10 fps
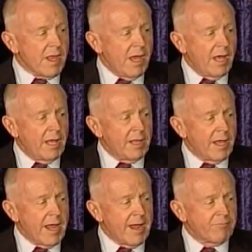
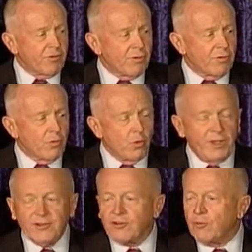after
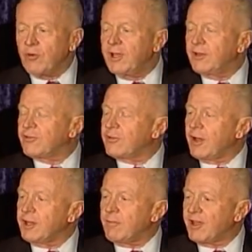weeks and weeks
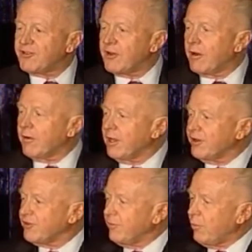on the bestseller
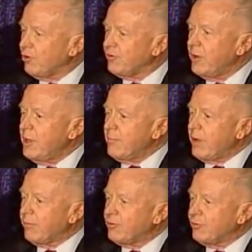lists of both
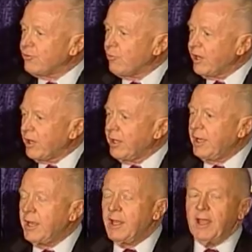Publishers
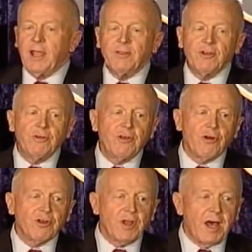Weekly and the New
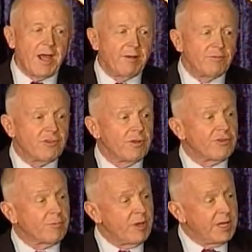York Times. He'll
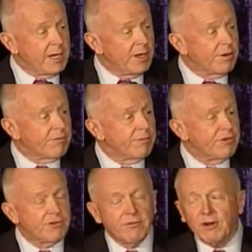speak here from
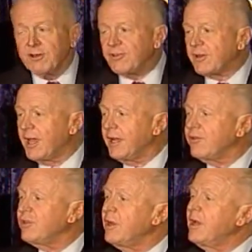this very
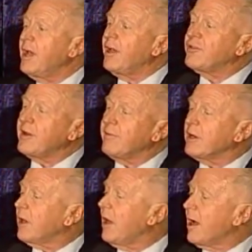stage at 7
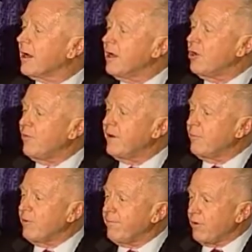o'clock on
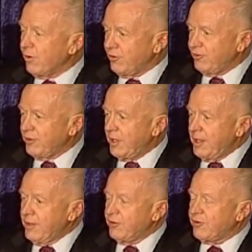November 1st.
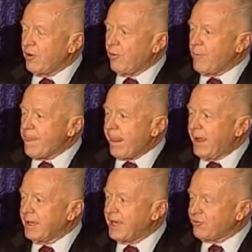
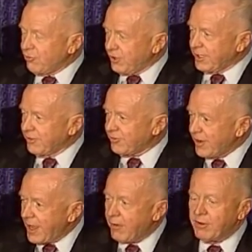So get your tickets
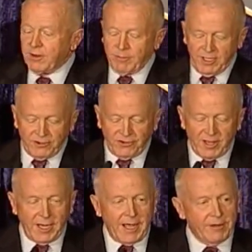now. It'll be a
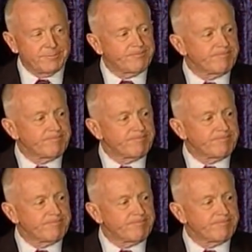sellout.